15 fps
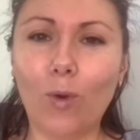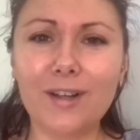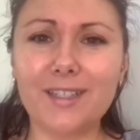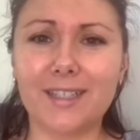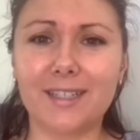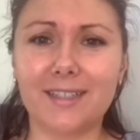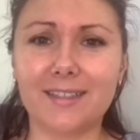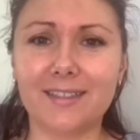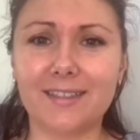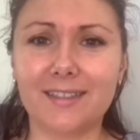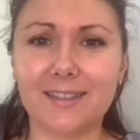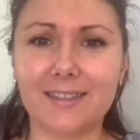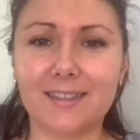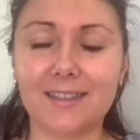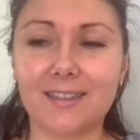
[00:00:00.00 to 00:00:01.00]
What?
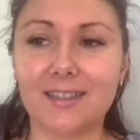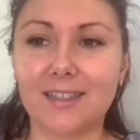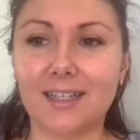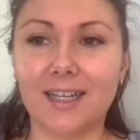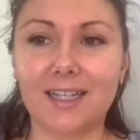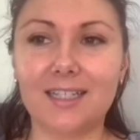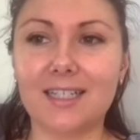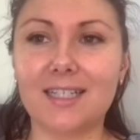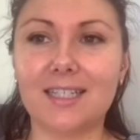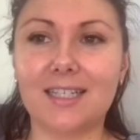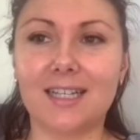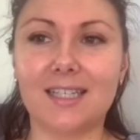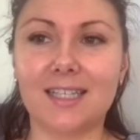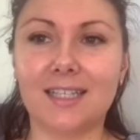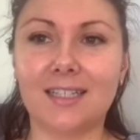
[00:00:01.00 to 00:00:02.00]
It
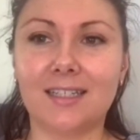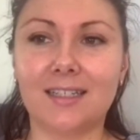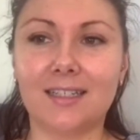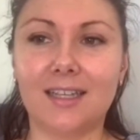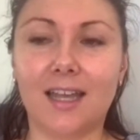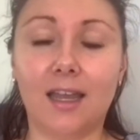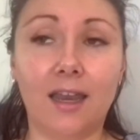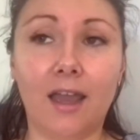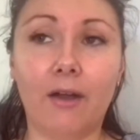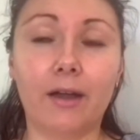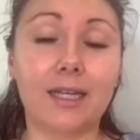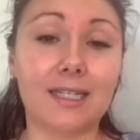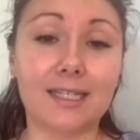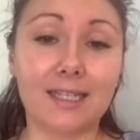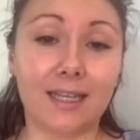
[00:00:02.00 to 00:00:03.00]
just doesn't. And
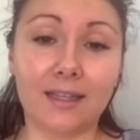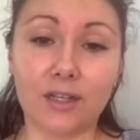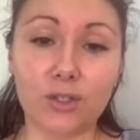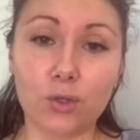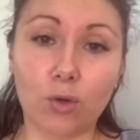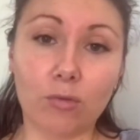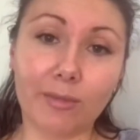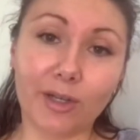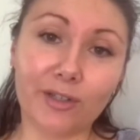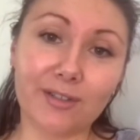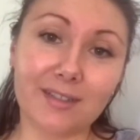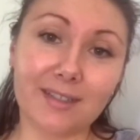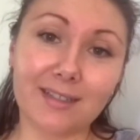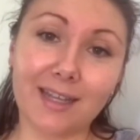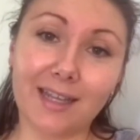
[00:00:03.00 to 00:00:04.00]
now I understand that it's
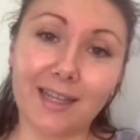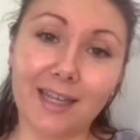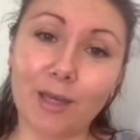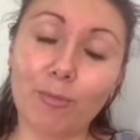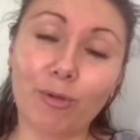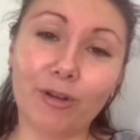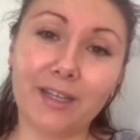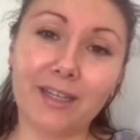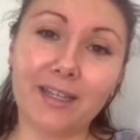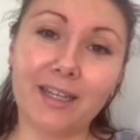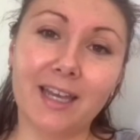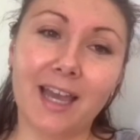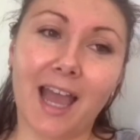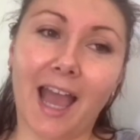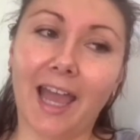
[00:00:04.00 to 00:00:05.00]
hormones and that your
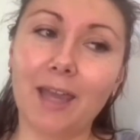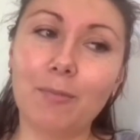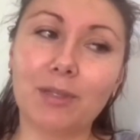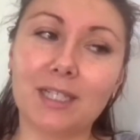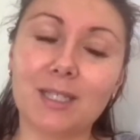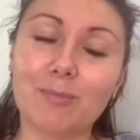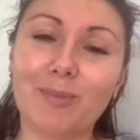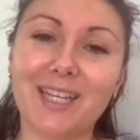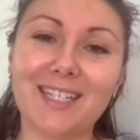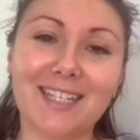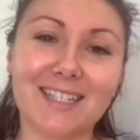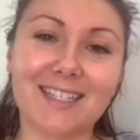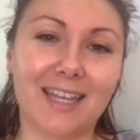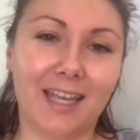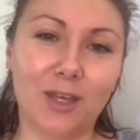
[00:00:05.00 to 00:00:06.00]
body, A plus
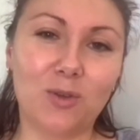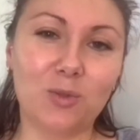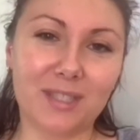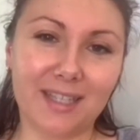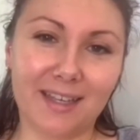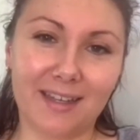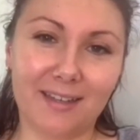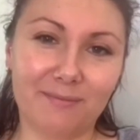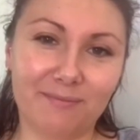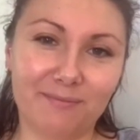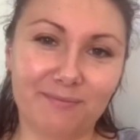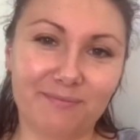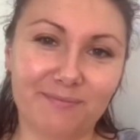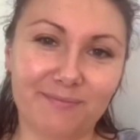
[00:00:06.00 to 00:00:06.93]
B doesn't equal C.